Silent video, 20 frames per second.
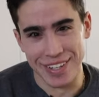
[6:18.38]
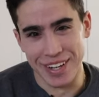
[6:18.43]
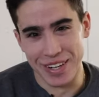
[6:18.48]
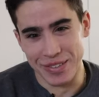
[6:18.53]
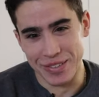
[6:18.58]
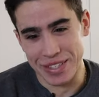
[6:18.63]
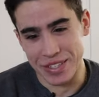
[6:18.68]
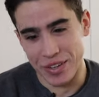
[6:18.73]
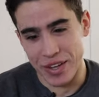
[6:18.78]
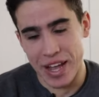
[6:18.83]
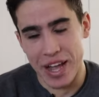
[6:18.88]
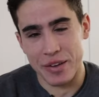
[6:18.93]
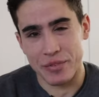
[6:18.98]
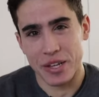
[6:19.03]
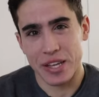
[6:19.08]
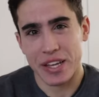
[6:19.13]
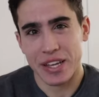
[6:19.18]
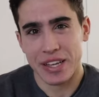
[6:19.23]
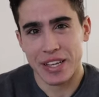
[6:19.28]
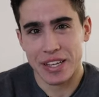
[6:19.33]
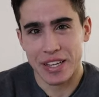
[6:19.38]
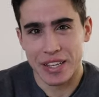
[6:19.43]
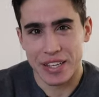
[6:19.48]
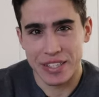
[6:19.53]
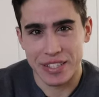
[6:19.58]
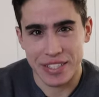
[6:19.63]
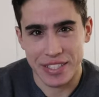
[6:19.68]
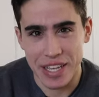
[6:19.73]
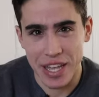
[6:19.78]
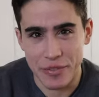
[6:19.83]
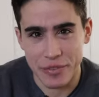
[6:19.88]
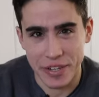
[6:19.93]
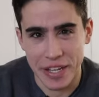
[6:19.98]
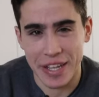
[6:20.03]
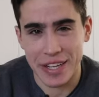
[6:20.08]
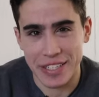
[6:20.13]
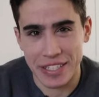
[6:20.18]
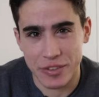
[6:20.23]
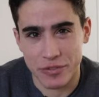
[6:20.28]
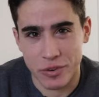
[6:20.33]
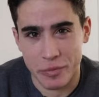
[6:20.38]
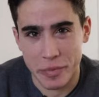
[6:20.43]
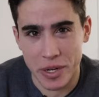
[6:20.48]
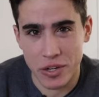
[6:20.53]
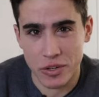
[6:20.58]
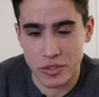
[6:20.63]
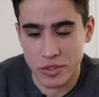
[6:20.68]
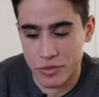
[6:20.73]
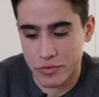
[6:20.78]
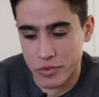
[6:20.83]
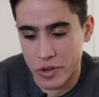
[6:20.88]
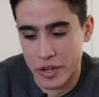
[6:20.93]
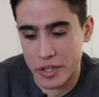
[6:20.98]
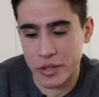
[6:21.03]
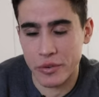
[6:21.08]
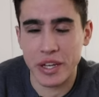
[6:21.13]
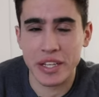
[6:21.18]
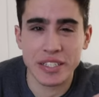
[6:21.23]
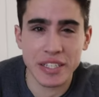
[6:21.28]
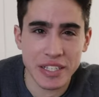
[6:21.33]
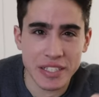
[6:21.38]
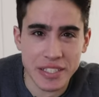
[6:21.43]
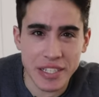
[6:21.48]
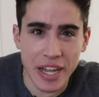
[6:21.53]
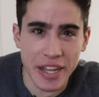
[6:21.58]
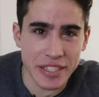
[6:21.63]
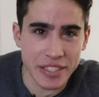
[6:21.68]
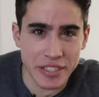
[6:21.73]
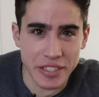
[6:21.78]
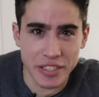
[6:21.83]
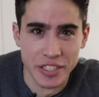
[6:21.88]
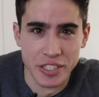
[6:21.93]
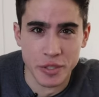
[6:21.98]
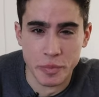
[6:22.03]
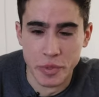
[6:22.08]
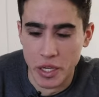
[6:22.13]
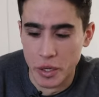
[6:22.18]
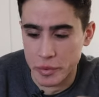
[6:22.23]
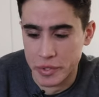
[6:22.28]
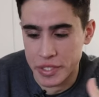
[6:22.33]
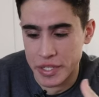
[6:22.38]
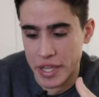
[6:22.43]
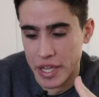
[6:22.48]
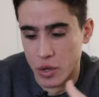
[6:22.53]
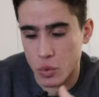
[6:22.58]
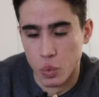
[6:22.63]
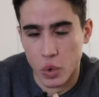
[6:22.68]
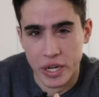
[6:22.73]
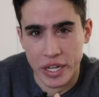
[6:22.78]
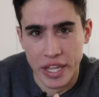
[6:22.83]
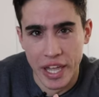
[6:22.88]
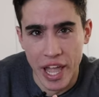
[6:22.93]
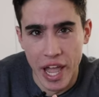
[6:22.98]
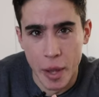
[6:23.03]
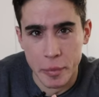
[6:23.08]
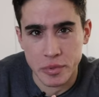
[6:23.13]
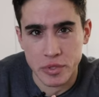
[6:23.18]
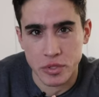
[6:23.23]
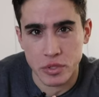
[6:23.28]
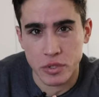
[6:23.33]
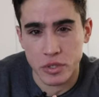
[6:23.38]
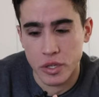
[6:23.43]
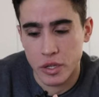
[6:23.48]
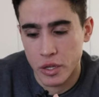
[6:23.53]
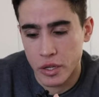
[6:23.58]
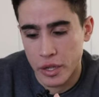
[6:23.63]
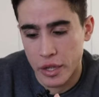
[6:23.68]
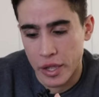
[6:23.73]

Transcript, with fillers: you know, when you have seven, eight different minerals in front of you, it's, it's nice to just be able to take one capsule.